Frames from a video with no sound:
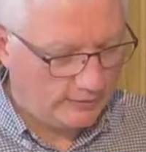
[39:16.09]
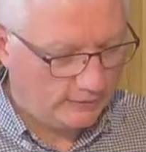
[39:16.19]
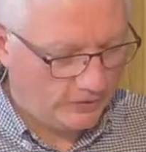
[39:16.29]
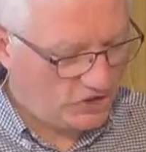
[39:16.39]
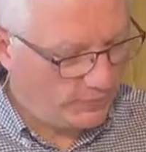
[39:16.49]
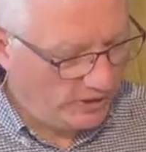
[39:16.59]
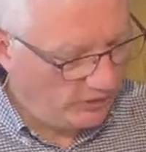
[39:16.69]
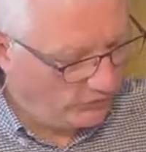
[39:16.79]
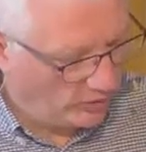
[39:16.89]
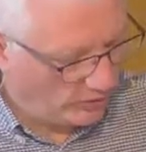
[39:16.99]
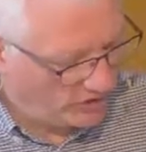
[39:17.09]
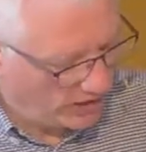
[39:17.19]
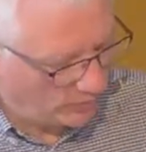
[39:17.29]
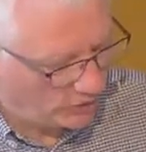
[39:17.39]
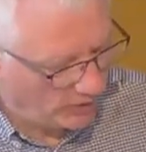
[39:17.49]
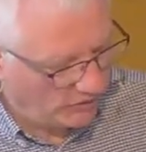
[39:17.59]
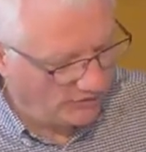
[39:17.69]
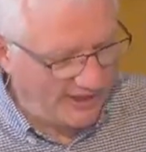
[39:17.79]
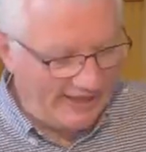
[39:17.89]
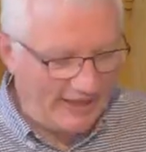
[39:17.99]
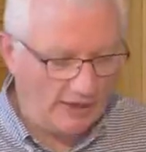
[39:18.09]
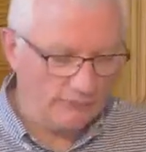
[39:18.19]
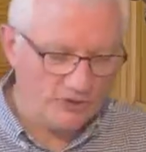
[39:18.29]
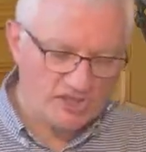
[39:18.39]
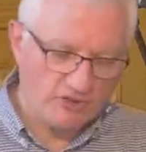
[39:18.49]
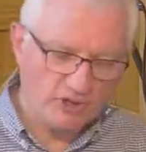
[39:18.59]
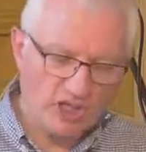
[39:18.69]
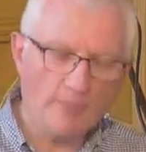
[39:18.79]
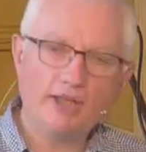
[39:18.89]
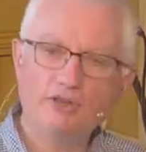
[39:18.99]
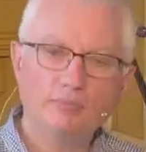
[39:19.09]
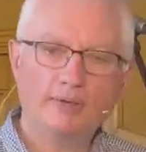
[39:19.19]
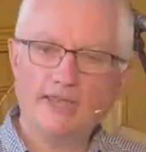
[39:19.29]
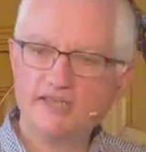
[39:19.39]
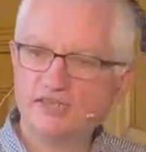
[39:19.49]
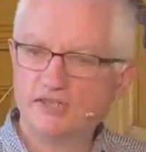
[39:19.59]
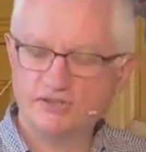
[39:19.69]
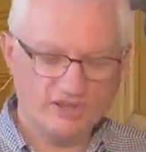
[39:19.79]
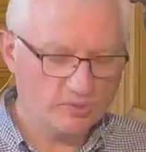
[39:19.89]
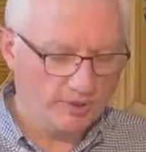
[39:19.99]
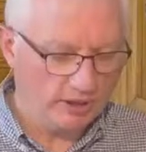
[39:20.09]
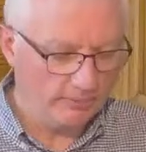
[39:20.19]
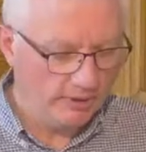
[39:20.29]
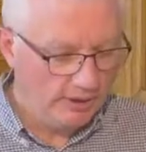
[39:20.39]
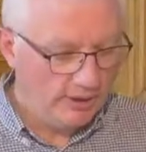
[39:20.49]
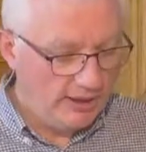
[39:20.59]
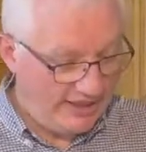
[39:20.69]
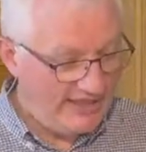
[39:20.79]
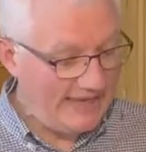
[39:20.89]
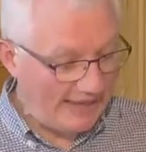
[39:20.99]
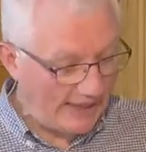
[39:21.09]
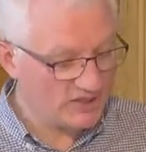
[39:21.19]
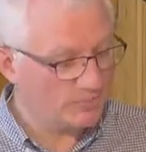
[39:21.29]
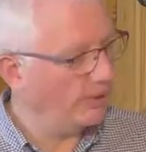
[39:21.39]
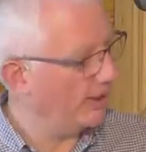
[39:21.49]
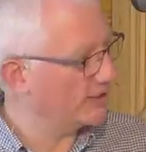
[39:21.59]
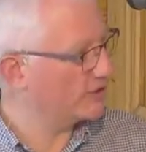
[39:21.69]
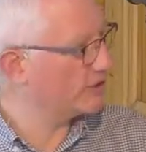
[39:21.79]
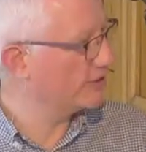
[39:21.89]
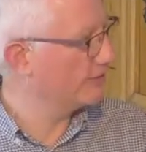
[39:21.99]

Verse 20 of chapter 23, I have received a command to bless, says Balaam. He has blessed.